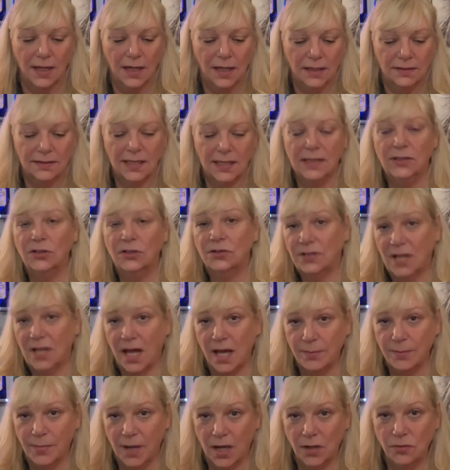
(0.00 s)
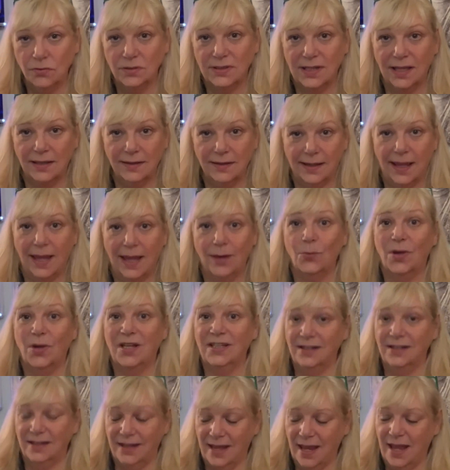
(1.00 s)
take your time out, delegate when
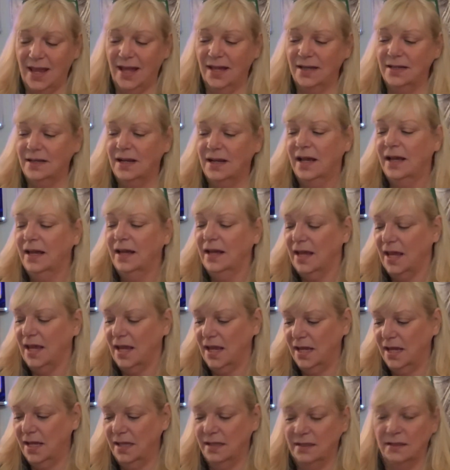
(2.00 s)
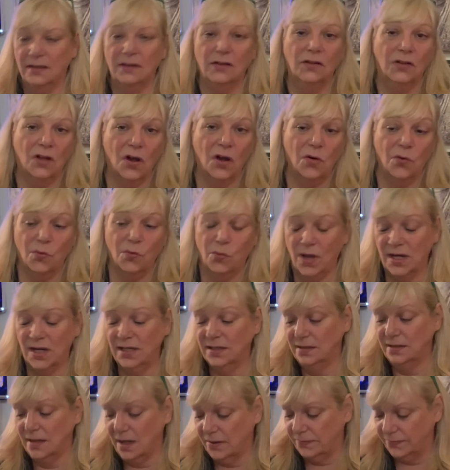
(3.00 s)
you can, and know when
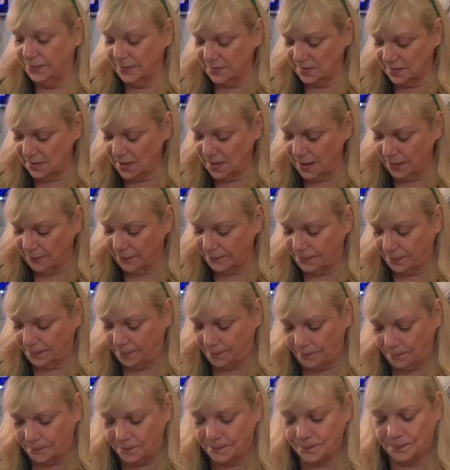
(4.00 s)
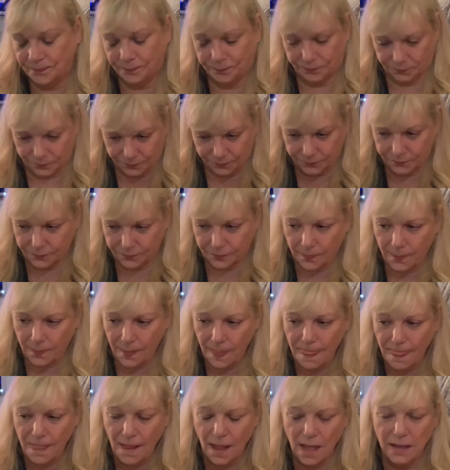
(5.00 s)
enough is enough.
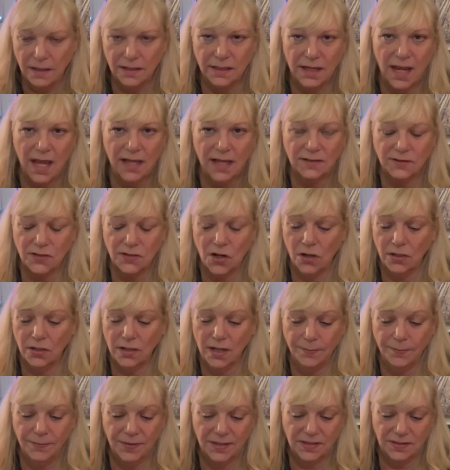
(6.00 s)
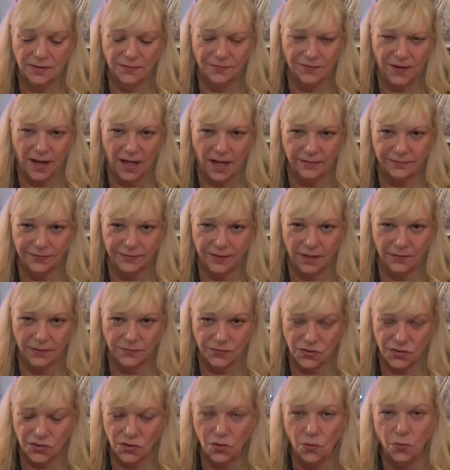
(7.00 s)
The next card up is the Five of
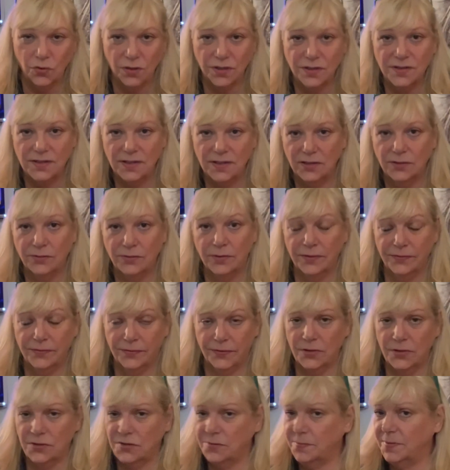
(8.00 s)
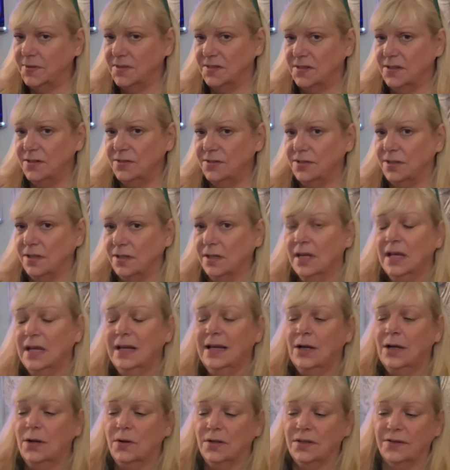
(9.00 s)
Swords in the reverse position.
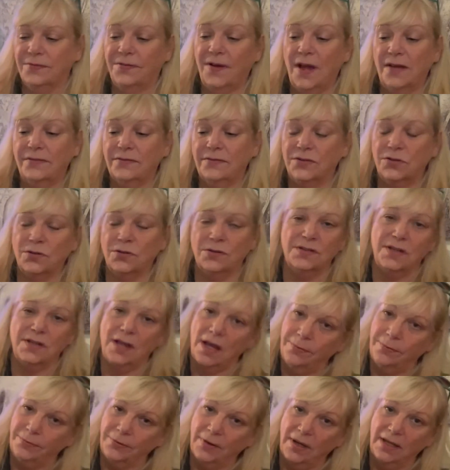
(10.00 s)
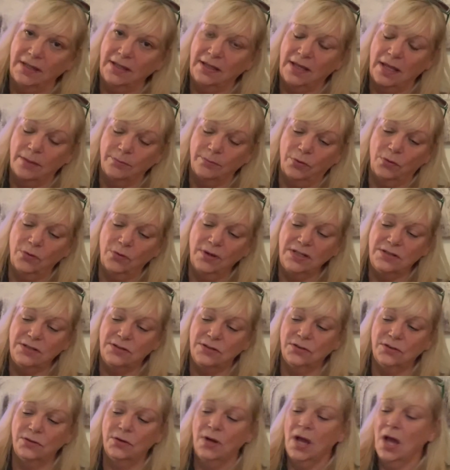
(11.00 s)
The Five of Swords upright can point
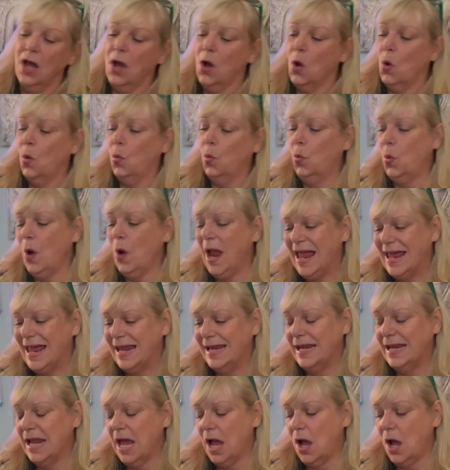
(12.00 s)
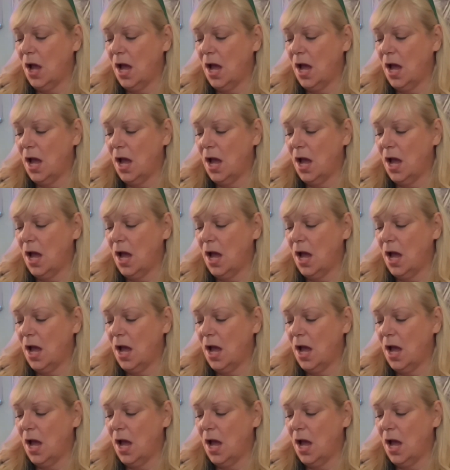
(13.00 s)
to when